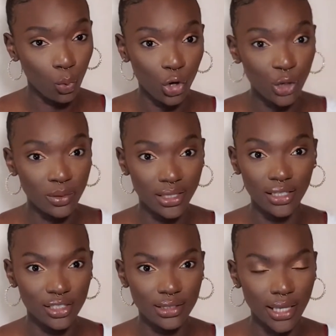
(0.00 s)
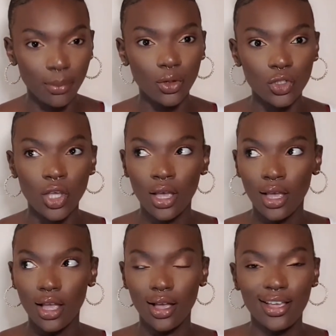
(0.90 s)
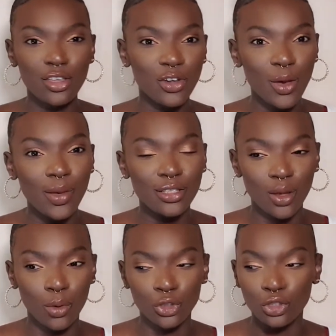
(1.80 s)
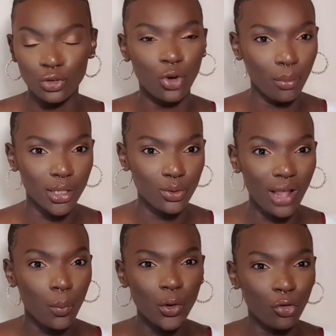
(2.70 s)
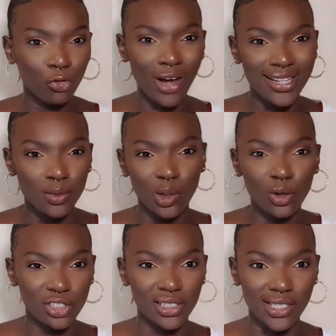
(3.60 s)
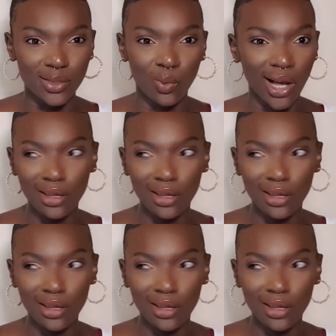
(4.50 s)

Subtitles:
Like, what are your intentions here? Because you know when someone should not be talking, like, we're not friends, we're not G's.